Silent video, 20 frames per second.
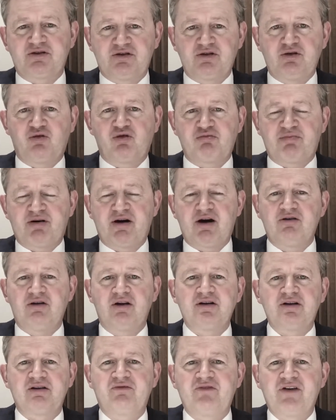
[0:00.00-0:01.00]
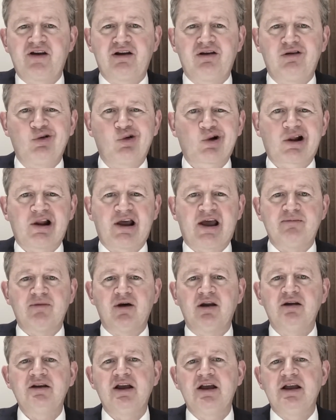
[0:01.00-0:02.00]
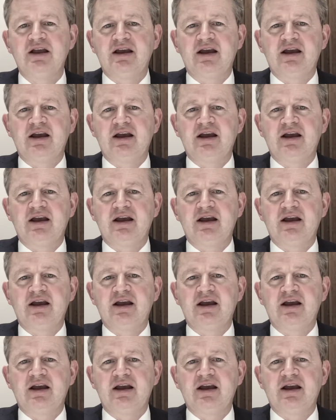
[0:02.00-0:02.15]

your opponent, defendant or claimant,